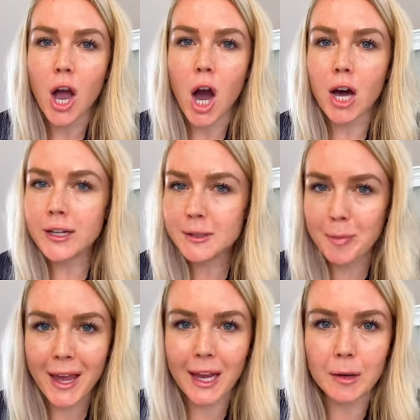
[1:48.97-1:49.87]
on a
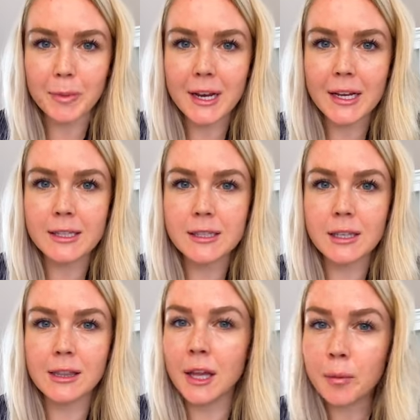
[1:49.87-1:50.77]
debate, because
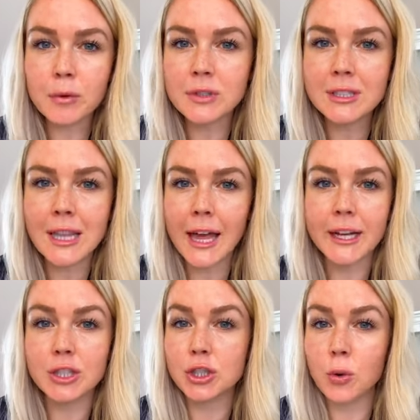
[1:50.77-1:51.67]
liberals
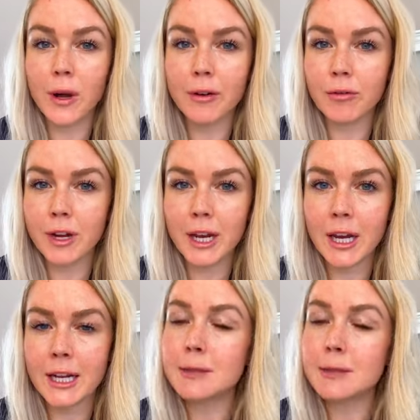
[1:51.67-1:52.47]
like Joy Reid,